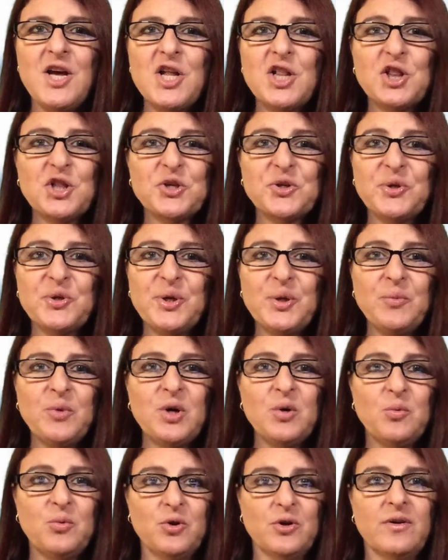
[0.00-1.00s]
Learning
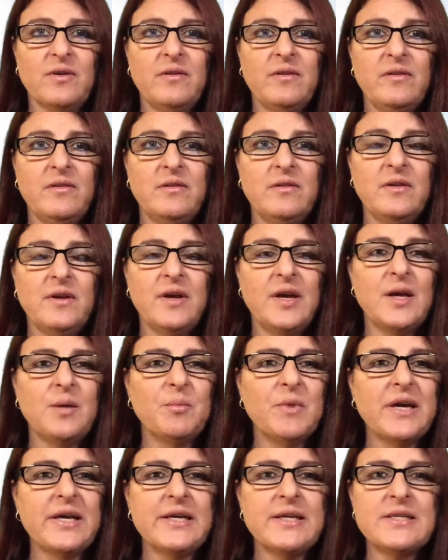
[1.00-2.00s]
what works and
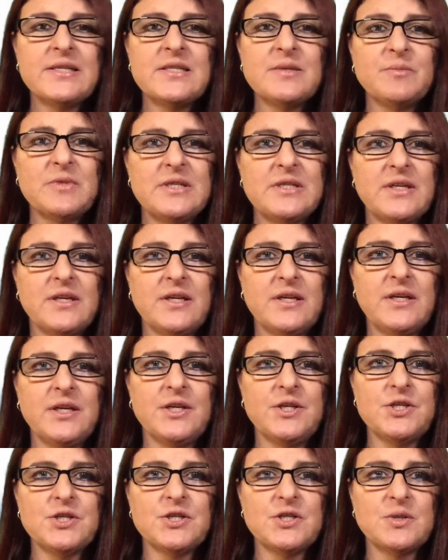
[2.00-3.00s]
my intimate
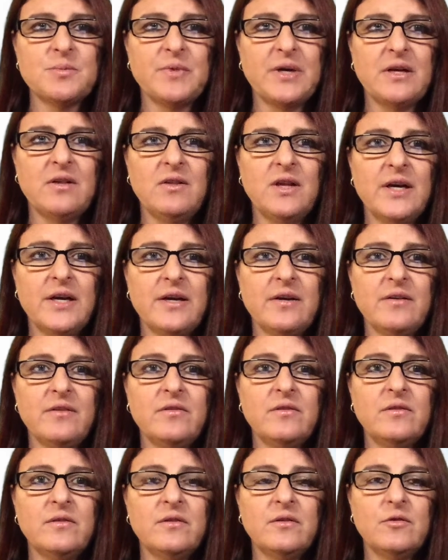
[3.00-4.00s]
dedication to my
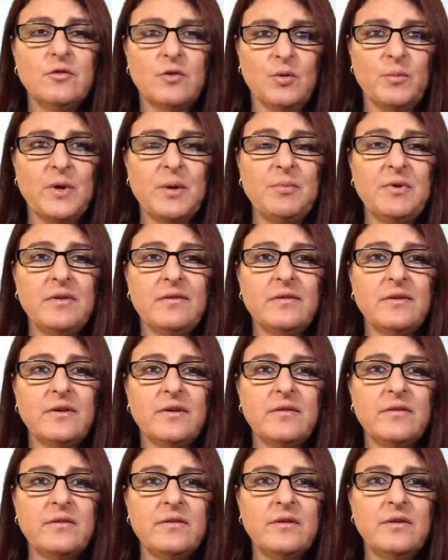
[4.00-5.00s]
clients grow my
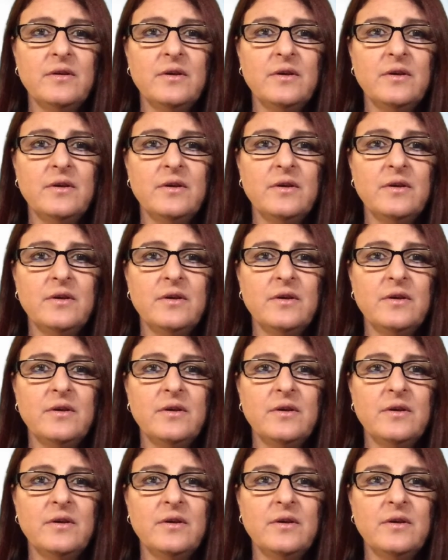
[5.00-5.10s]
business.